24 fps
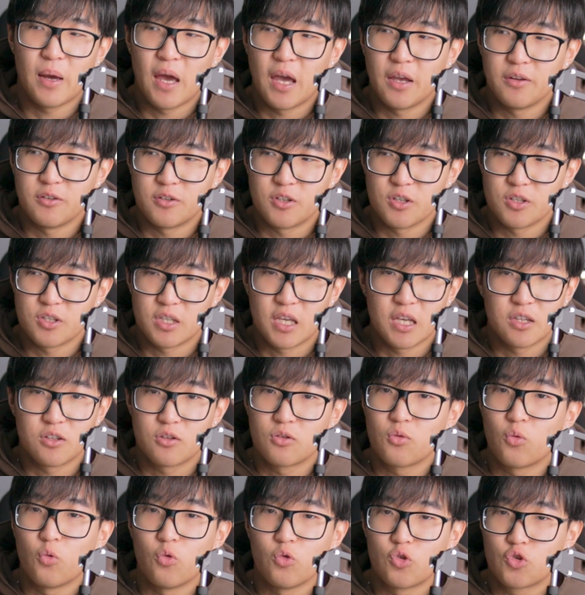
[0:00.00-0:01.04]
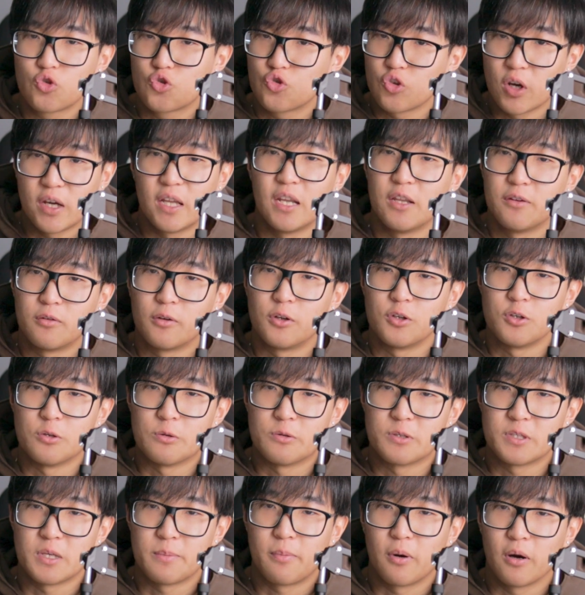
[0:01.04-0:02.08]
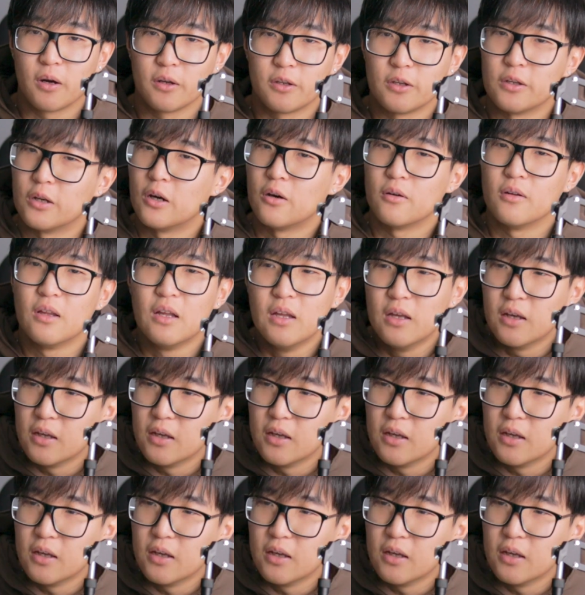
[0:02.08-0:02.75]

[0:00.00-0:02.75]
and just get straight into the juicy part, you know.